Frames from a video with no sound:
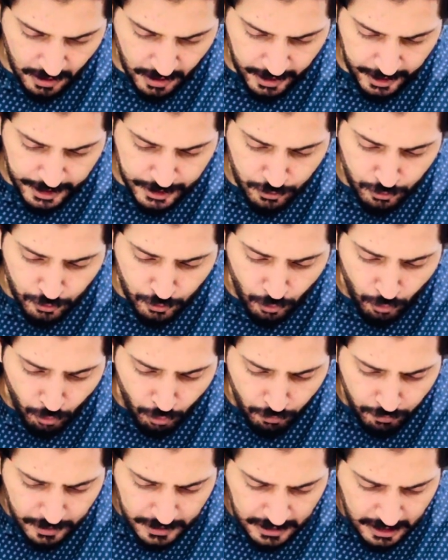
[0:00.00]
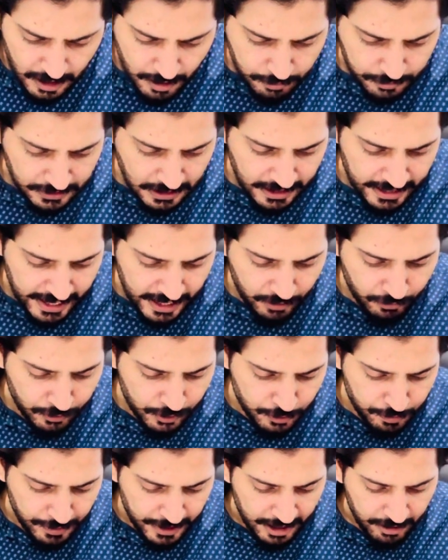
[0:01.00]
it could overcome the
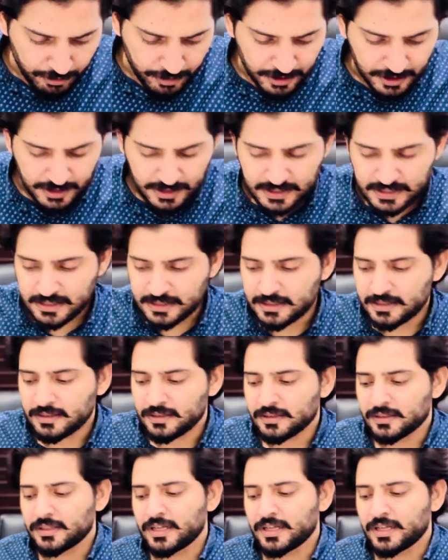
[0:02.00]
language barriers.